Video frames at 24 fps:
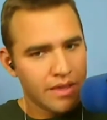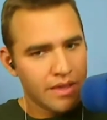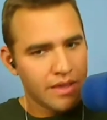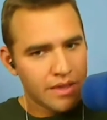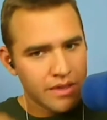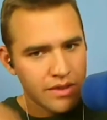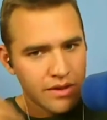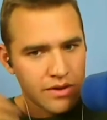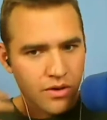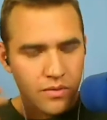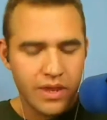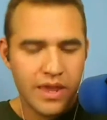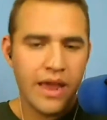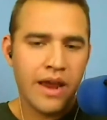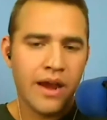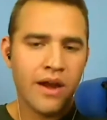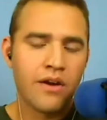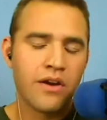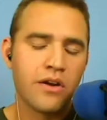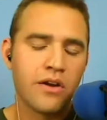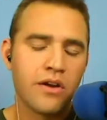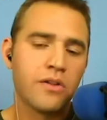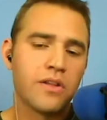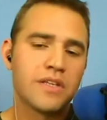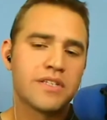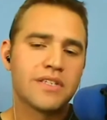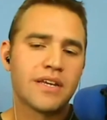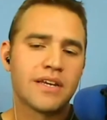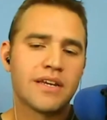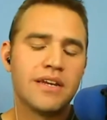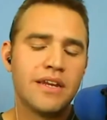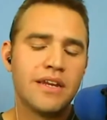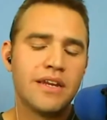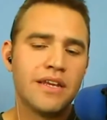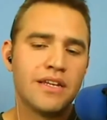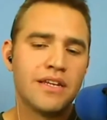you know, care and
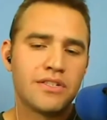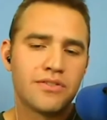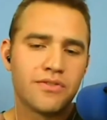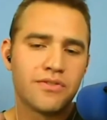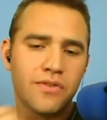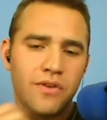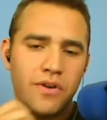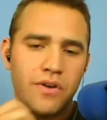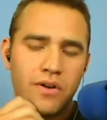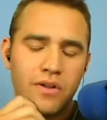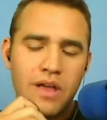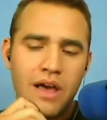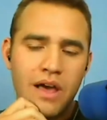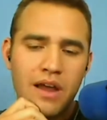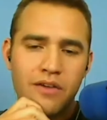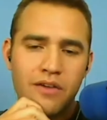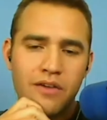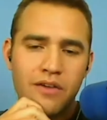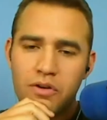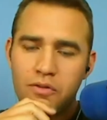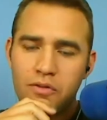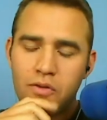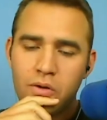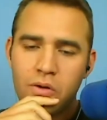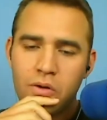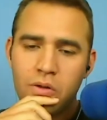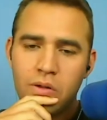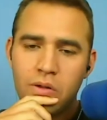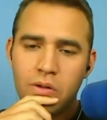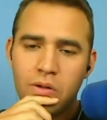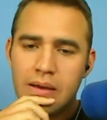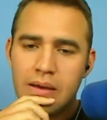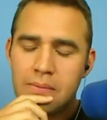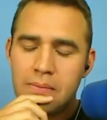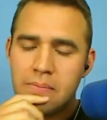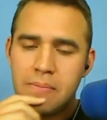holistic needs for a lot of wonderful
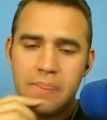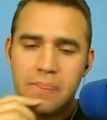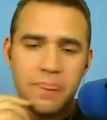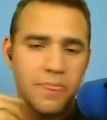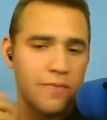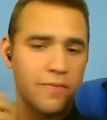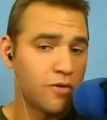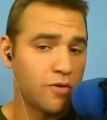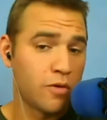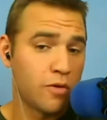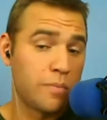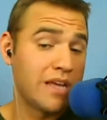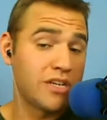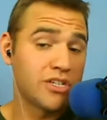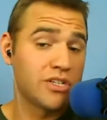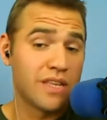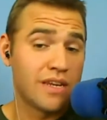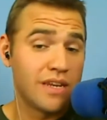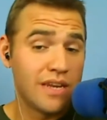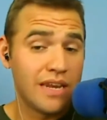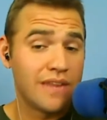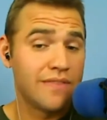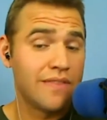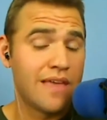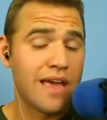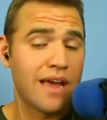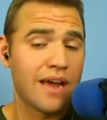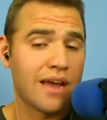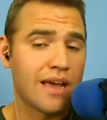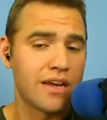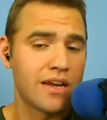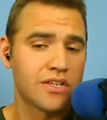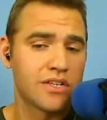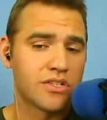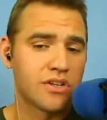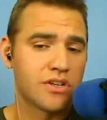uh, for patients that need that
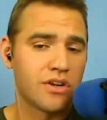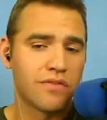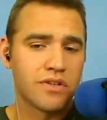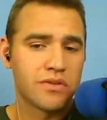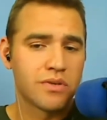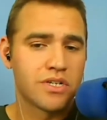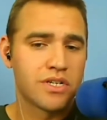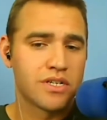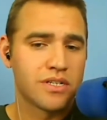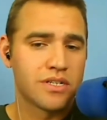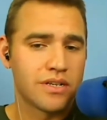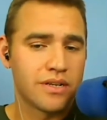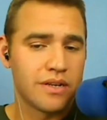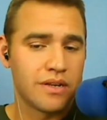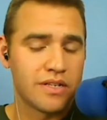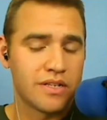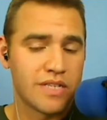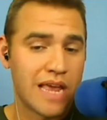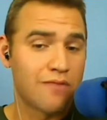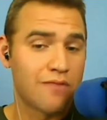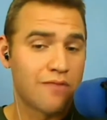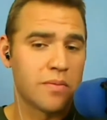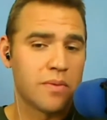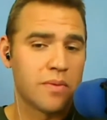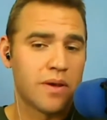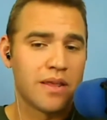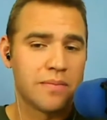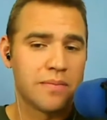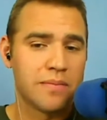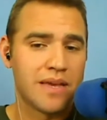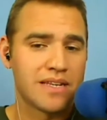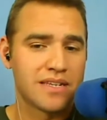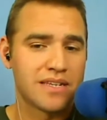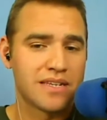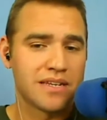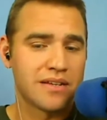kind of service, which is is everybody
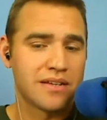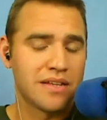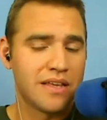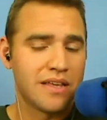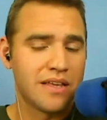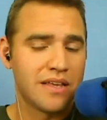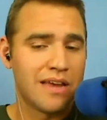basically.